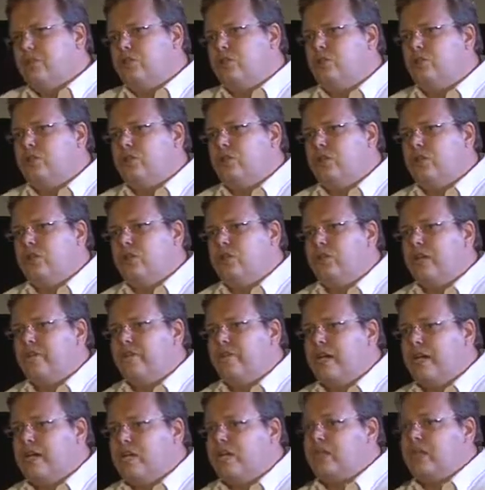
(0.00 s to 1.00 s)
to your
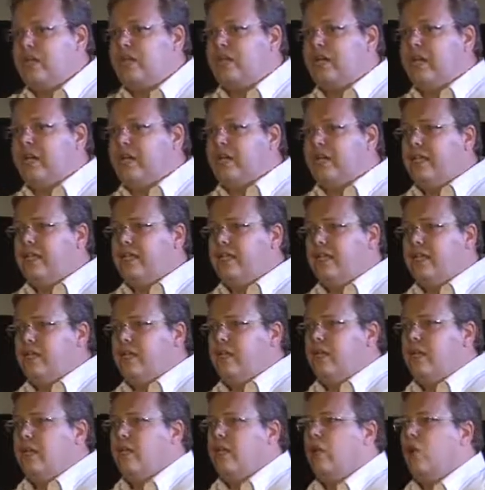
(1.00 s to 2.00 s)
device, which again in
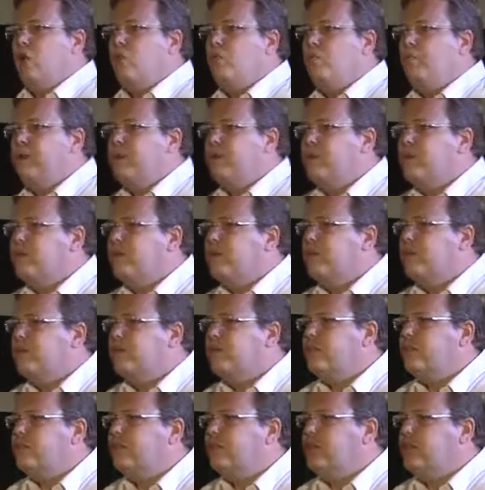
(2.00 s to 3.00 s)
low
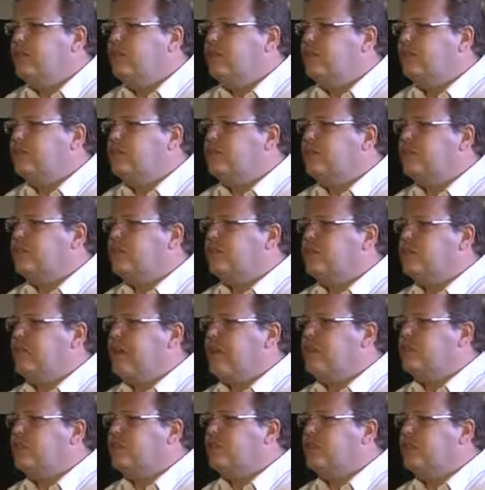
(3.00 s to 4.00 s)
bandwidth countries is
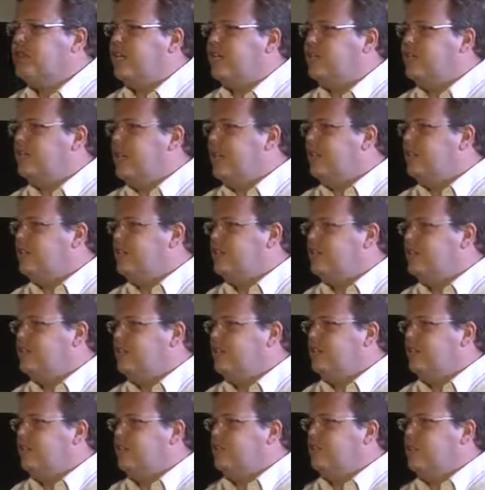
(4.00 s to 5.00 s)
nice. At night,
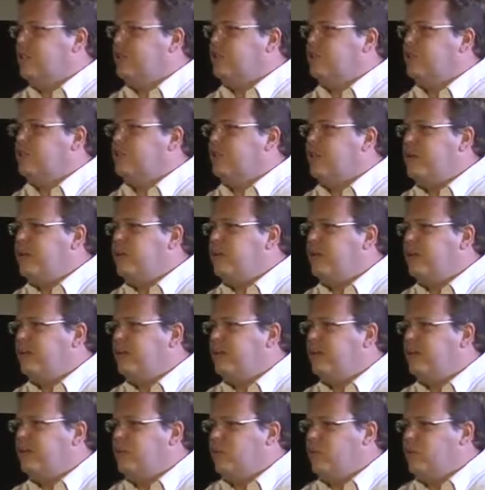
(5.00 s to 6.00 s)
when you're
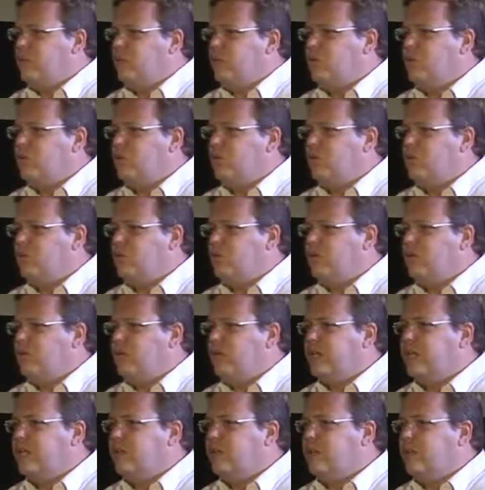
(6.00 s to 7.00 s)
sleeping, you know,
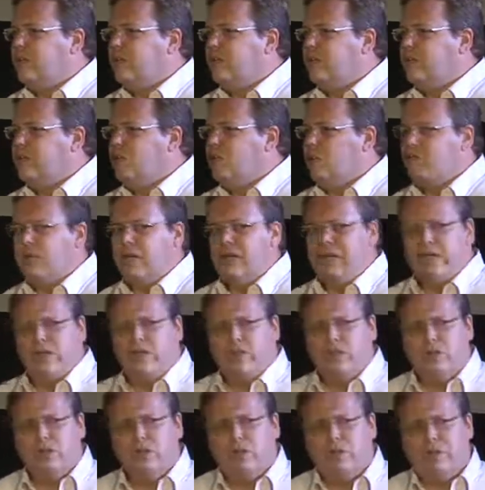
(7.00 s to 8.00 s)
when uh, normally
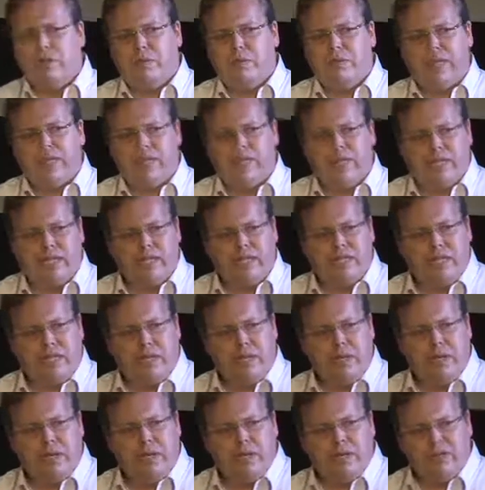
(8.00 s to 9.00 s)
in Europe it might take
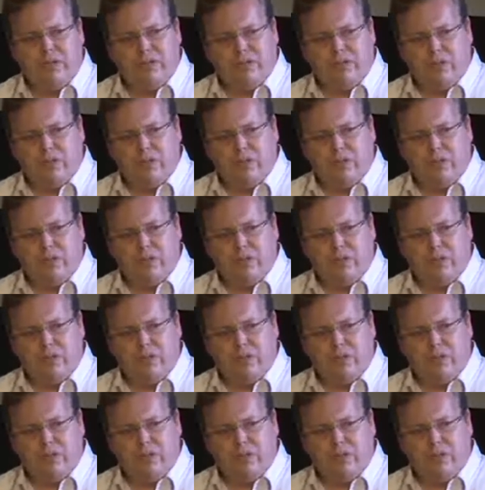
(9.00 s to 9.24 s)
10 minutes